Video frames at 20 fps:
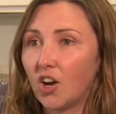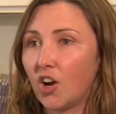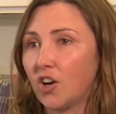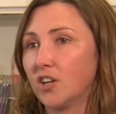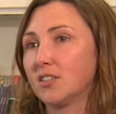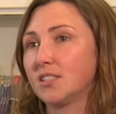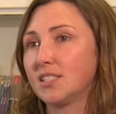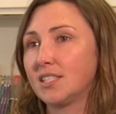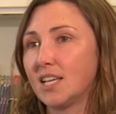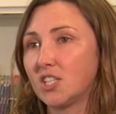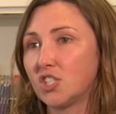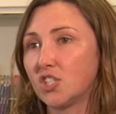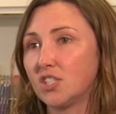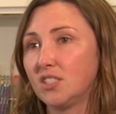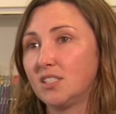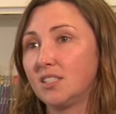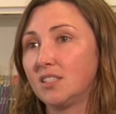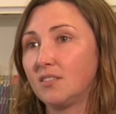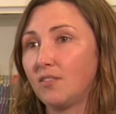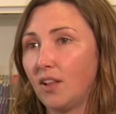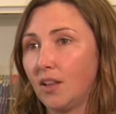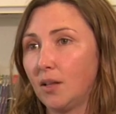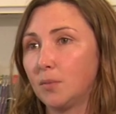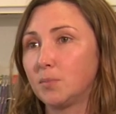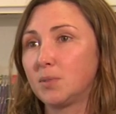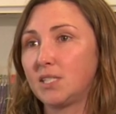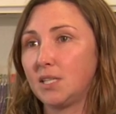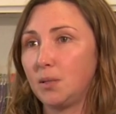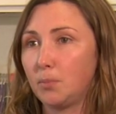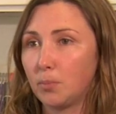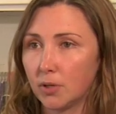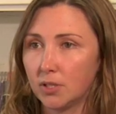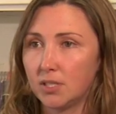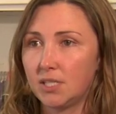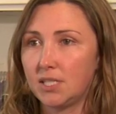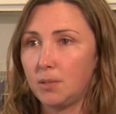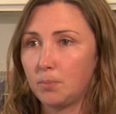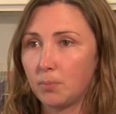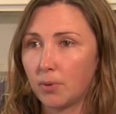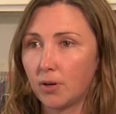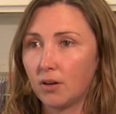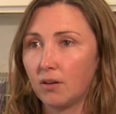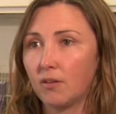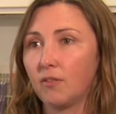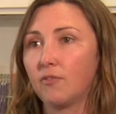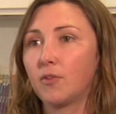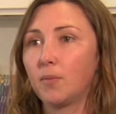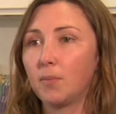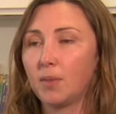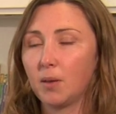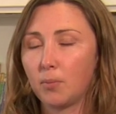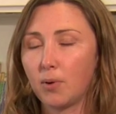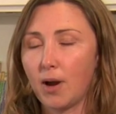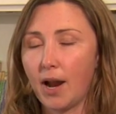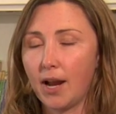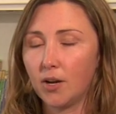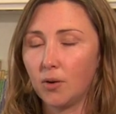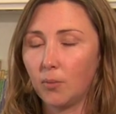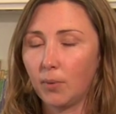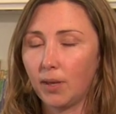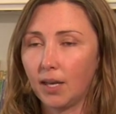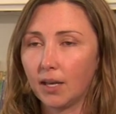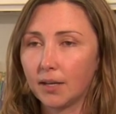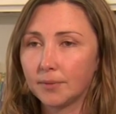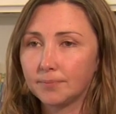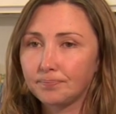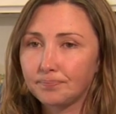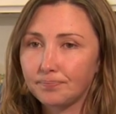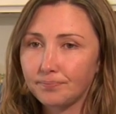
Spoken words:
our session develops deeper and deeper from the prior week.